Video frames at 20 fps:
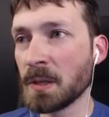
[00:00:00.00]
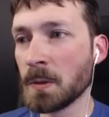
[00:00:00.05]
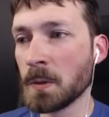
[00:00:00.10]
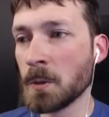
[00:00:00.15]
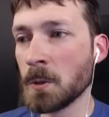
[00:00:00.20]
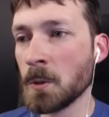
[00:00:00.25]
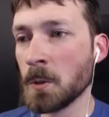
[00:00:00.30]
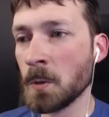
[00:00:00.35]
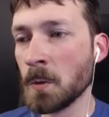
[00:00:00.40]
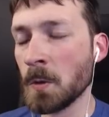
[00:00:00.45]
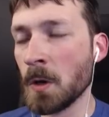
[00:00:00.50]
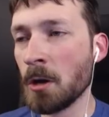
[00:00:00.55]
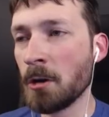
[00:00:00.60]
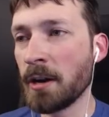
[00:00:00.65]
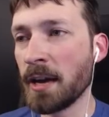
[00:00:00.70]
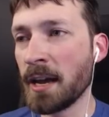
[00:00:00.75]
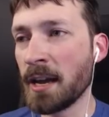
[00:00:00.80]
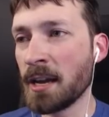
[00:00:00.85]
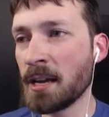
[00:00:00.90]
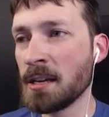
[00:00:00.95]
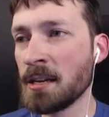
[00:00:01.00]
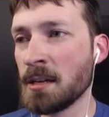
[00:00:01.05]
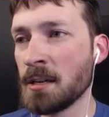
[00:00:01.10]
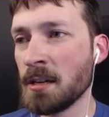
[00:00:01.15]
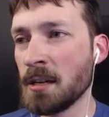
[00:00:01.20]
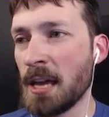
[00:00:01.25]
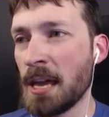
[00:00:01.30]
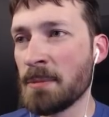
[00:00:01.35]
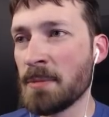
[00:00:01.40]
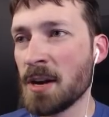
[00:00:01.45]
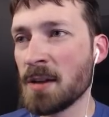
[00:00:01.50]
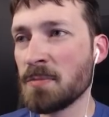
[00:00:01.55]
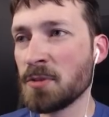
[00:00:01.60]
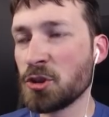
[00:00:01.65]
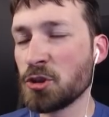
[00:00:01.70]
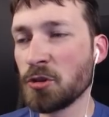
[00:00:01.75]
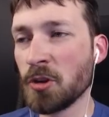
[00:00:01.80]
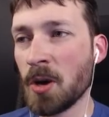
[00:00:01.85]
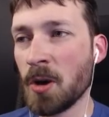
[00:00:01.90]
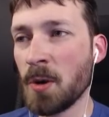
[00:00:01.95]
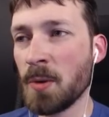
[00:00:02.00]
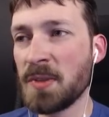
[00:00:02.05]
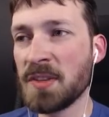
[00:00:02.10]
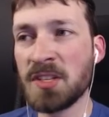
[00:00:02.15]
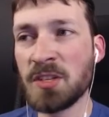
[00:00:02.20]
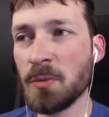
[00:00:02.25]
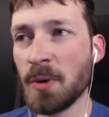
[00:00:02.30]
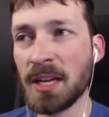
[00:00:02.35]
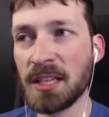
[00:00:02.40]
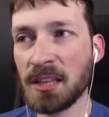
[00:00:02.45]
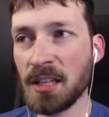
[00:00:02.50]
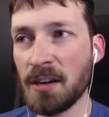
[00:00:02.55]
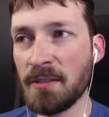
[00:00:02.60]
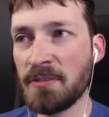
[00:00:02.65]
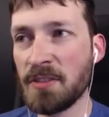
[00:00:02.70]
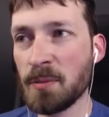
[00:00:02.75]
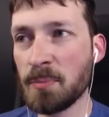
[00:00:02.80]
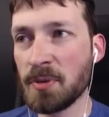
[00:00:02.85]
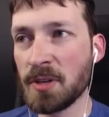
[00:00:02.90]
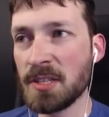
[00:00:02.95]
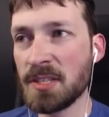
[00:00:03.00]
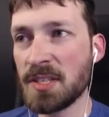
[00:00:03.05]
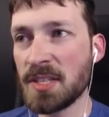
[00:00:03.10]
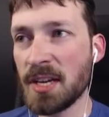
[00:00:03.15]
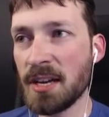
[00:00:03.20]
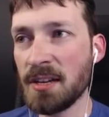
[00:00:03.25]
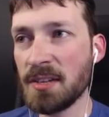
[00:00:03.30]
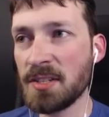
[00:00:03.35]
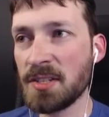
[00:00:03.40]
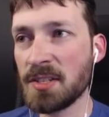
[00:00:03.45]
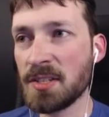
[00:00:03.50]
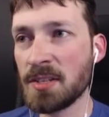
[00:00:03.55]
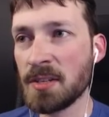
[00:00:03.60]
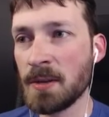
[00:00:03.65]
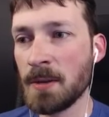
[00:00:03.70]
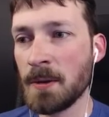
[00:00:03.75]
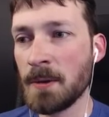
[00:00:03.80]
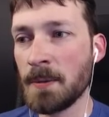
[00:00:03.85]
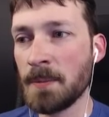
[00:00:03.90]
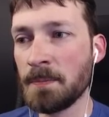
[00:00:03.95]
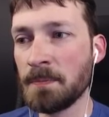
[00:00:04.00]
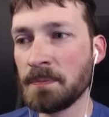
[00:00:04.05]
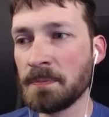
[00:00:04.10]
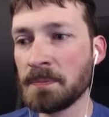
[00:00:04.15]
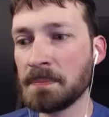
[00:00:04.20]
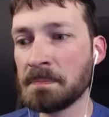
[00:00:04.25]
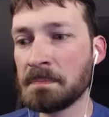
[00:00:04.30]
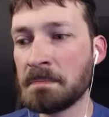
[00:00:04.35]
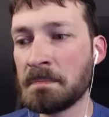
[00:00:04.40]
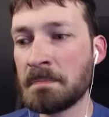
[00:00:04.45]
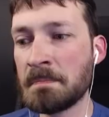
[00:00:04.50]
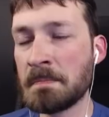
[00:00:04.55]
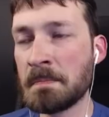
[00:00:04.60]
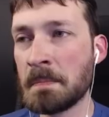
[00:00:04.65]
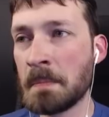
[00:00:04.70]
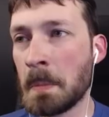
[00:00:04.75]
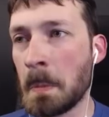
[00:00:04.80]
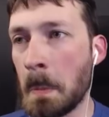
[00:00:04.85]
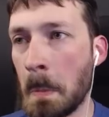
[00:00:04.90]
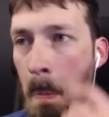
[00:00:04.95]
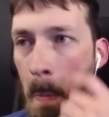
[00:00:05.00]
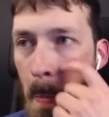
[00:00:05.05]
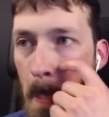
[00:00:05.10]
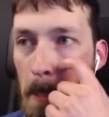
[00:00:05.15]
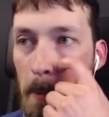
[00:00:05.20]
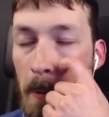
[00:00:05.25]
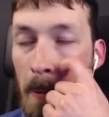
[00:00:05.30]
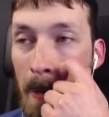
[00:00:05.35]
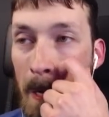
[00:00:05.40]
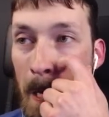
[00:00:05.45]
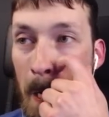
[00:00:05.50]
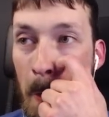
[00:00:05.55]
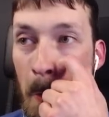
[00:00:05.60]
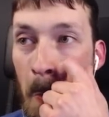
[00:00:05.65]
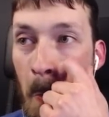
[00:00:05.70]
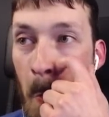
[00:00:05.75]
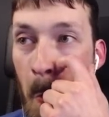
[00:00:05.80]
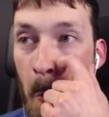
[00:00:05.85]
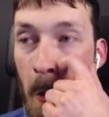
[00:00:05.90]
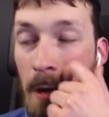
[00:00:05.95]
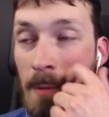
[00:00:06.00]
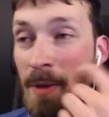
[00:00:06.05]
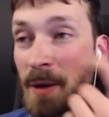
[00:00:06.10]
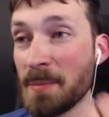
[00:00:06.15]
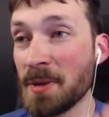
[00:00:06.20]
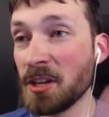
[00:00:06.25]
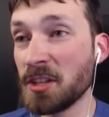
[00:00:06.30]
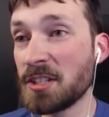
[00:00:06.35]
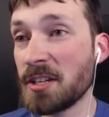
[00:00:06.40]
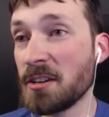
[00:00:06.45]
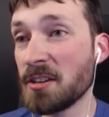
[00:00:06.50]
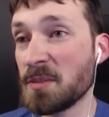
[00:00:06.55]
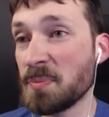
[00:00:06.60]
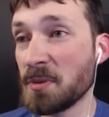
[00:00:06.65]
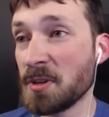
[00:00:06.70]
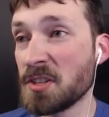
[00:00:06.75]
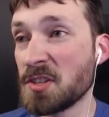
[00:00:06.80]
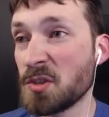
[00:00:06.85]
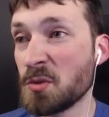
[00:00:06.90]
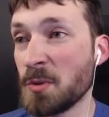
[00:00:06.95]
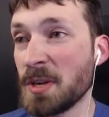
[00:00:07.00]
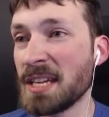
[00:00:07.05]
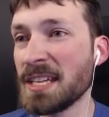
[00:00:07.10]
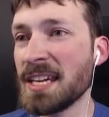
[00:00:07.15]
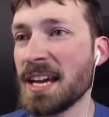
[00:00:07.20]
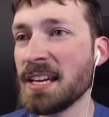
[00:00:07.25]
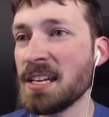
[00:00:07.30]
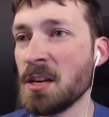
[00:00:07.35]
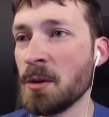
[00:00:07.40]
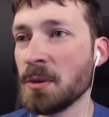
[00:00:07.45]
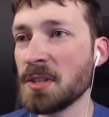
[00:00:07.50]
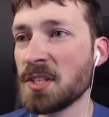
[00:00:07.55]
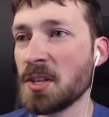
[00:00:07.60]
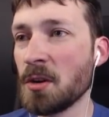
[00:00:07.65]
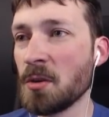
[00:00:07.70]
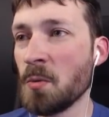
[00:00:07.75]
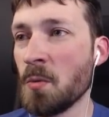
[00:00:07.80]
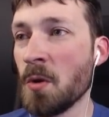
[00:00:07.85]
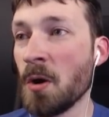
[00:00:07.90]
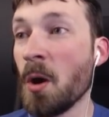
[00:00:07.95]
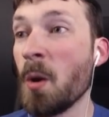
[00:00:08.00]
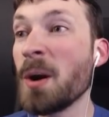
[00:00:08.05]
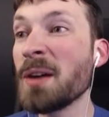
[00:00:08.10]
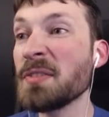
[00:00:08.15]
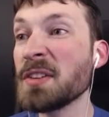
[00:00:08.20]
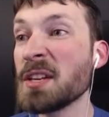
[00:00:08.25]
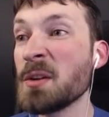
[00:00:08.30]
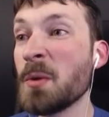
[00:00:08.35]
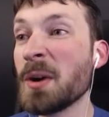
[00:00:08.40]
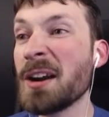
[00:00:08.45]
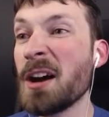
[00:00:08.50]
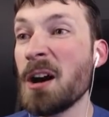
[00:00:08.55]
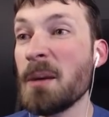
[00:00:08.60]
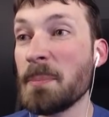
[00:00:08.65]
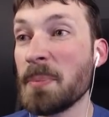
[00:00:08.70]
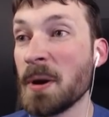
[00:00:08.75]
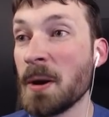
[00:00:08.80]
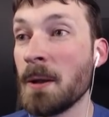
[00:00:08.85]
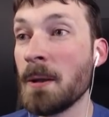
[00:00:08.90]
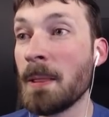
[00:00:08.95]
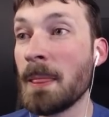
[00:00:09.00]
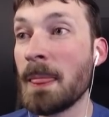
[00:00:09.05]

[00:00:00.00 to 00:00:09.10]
Ooh, okay. Am I betrothed? Do I love the princess? Hmm, do we want to go to war? My military's pretty sweet. Yeah, you know, let's go to war. Oh, everything went up.